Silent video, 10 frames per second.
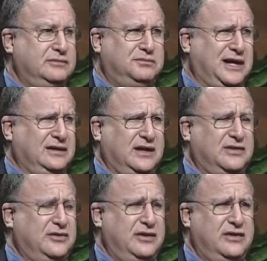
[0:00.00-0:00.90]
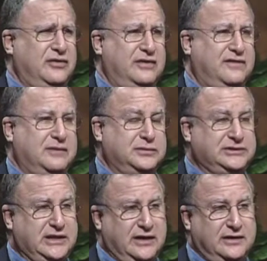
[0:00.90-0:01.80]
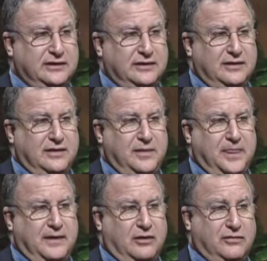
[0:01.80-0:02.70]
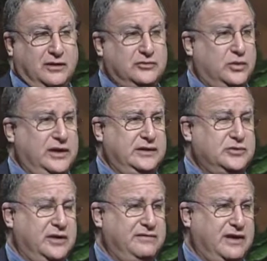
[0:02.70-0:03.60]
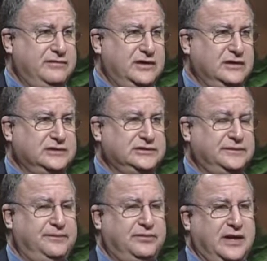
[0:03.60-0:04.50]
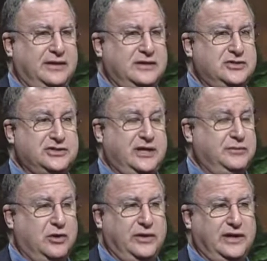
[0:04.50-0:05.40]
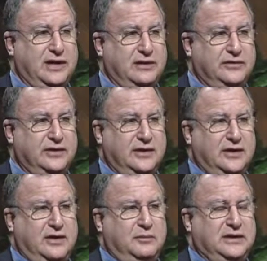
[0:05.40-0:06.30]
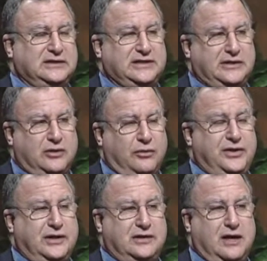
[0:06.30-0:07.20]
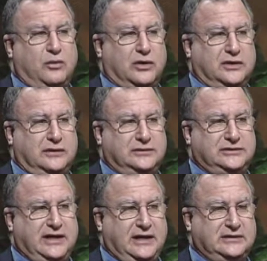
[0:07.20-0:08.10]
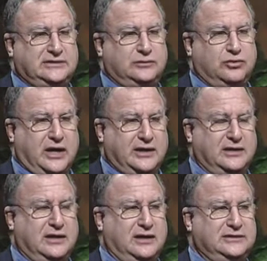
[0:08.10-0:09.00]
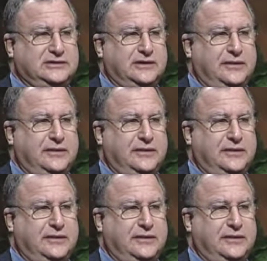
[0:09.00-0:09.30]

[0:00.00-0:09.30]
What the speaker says: by like 30, 35%. Over the 20, 25 years. And they just keep going down. Because I don't think network news has recognized